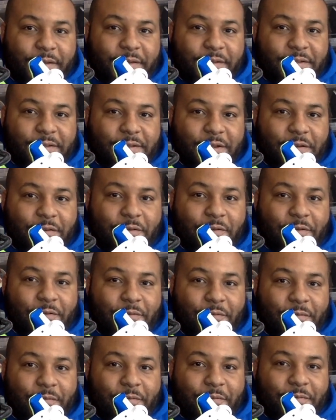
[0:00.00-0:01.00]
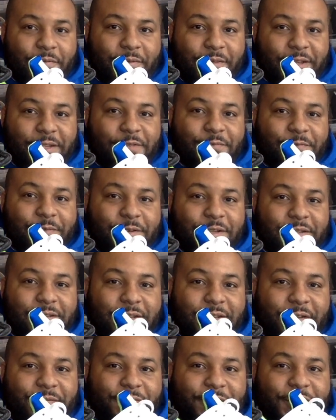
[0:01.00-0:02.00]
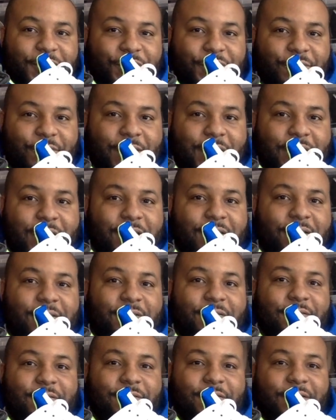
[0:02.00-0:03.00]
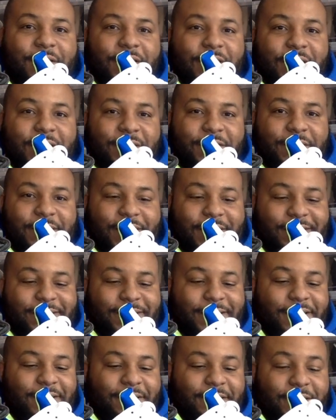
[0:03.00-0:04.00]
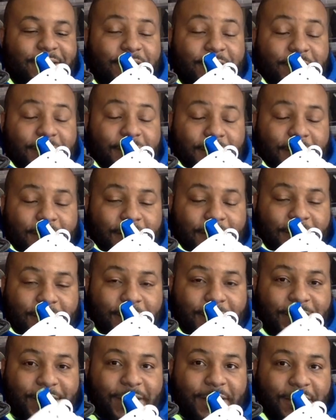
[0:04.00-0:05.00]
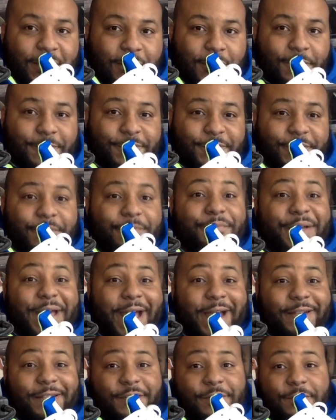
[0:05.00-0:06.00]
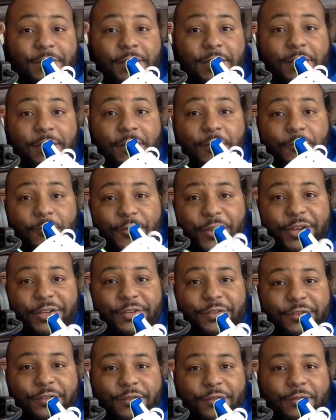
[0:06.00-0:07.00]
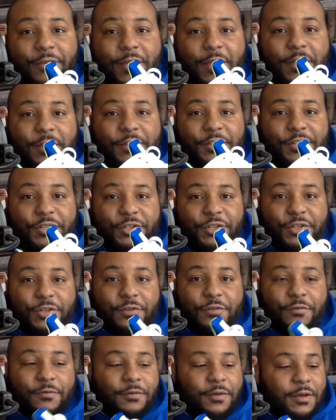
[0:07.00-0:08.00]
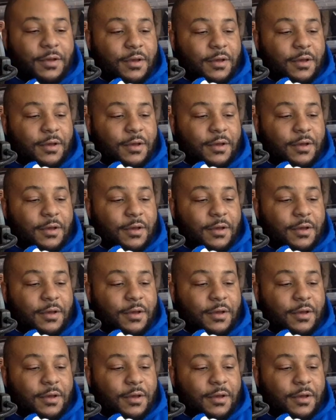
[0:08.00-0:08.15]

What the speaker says: So this one is definitely trying to, at least aesthetically, link closer back to the original shoe.